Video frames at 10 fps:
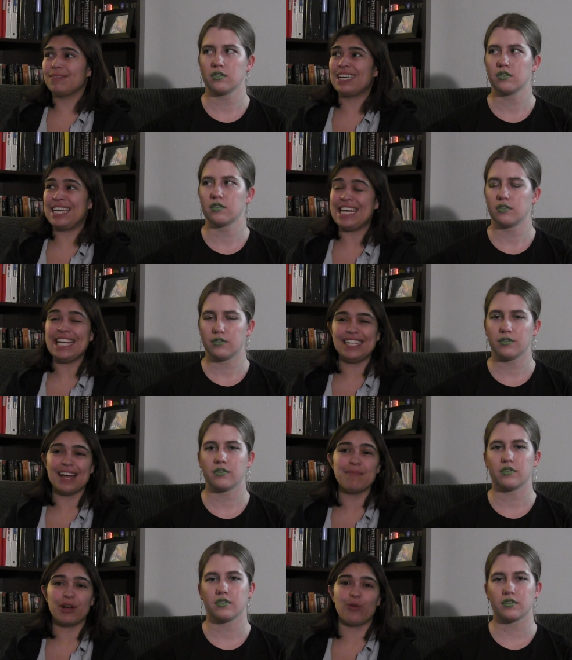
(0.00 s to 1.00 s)
Speaker 1: key
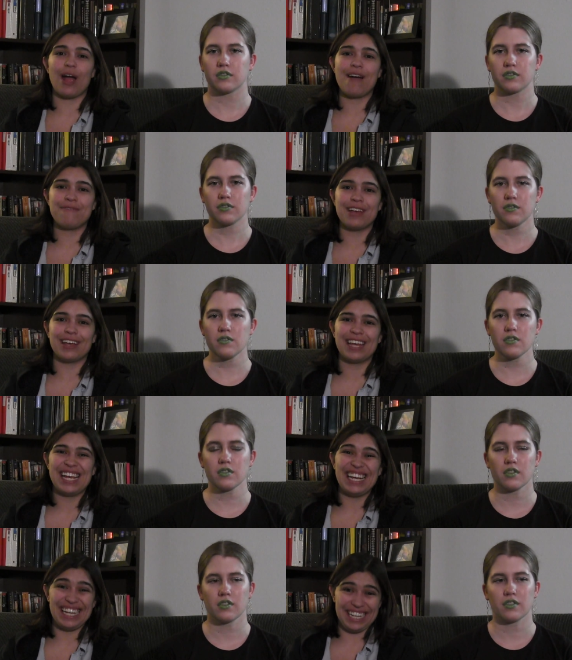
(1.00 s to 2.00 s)
demographic
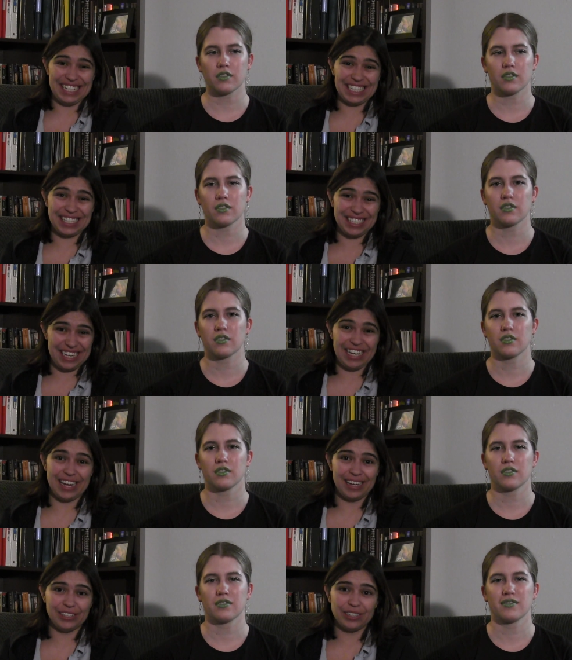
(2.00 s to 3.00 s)
is
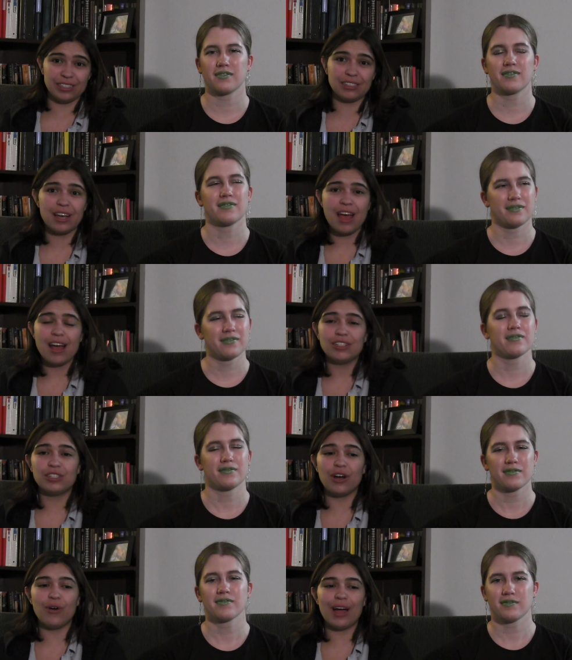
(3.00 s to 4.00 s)
teenagers.
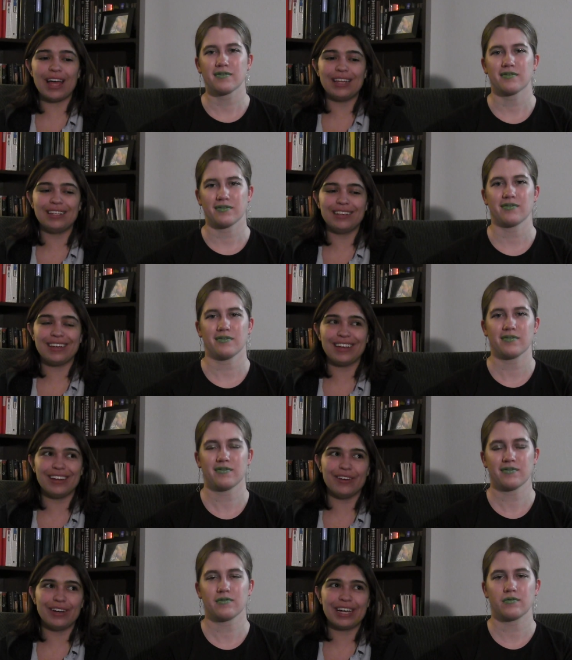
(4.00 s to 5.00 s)
So, and, you
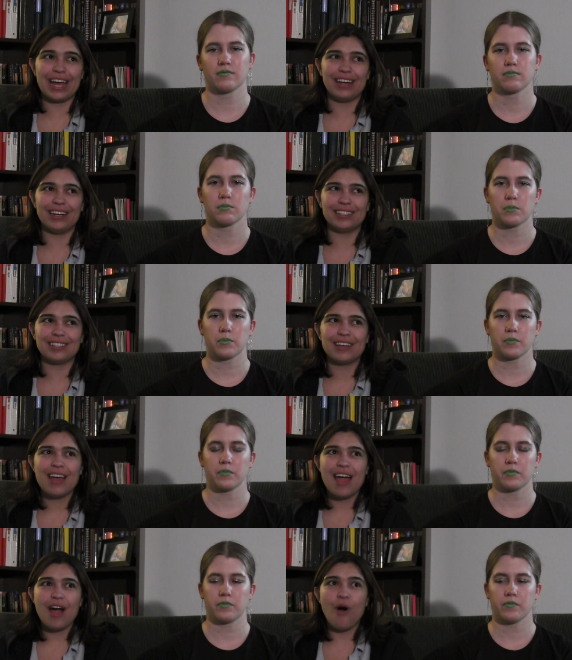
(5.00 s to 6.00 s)
know, again, it's
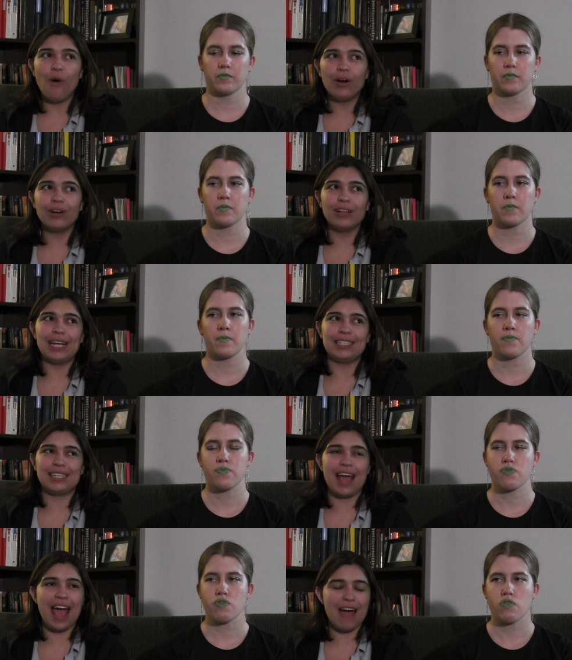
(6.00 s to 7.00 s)
horror likes
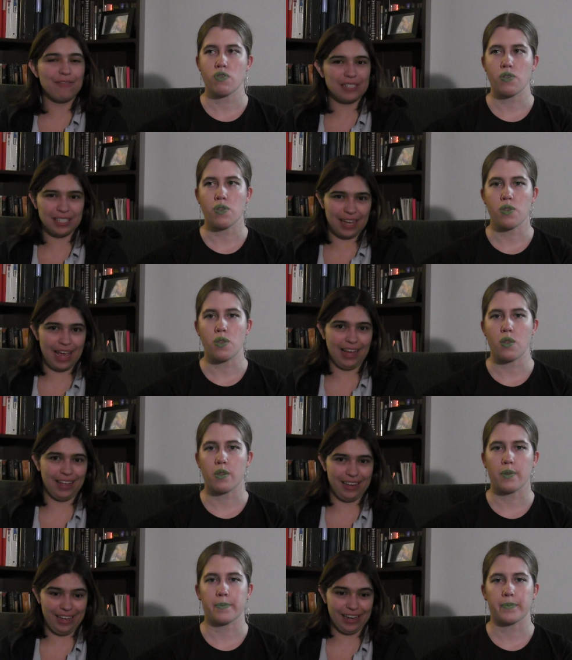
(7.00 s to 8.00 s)
to have its cake
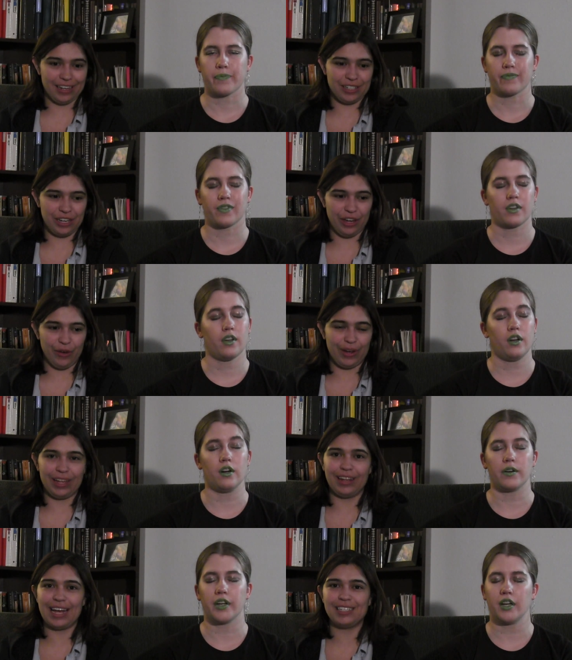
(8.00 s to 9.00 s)
and eat it too. Uh,
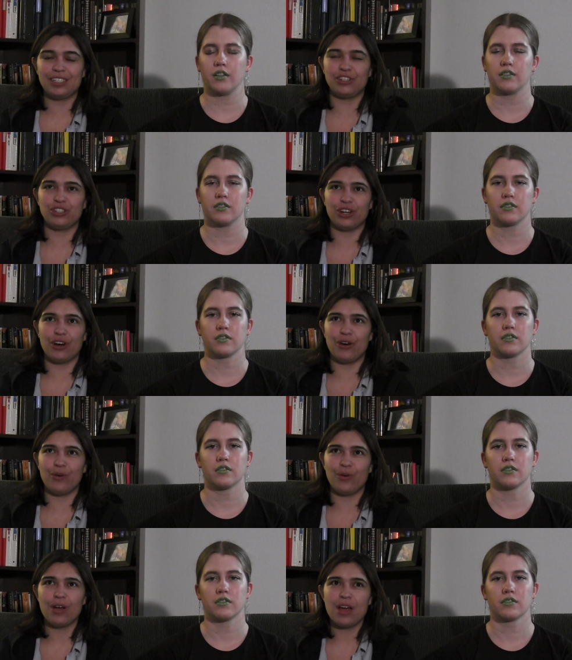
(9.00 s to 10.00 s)
it oh, likes to
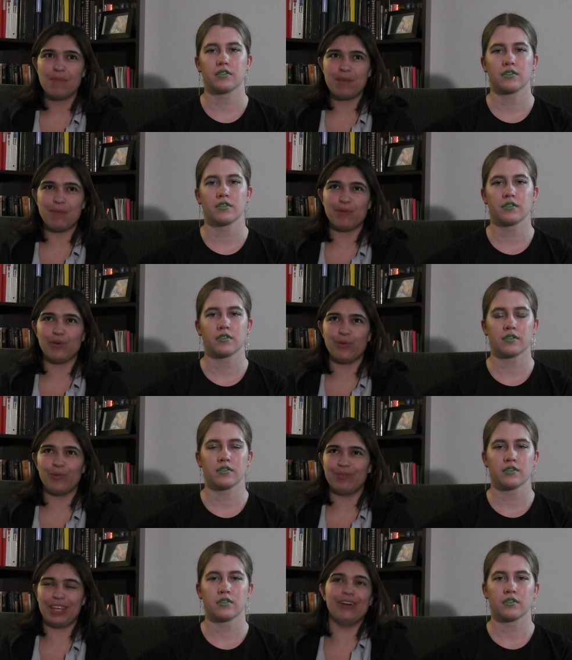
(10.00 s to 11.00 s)
show
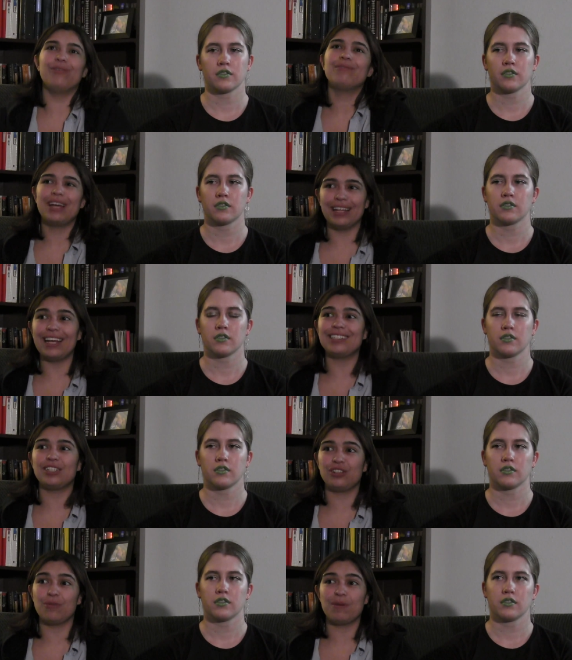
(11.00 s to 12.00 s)
people, you know, it likes
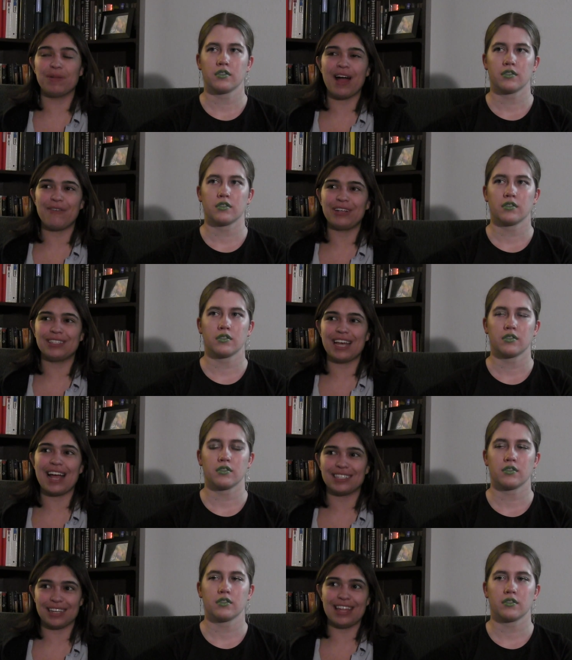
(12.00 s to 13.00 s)
to show people having
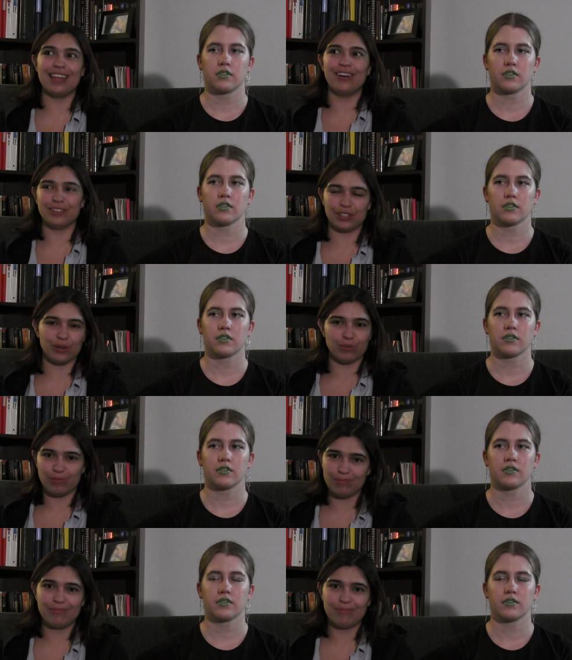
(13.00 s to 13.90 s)
sex and then also,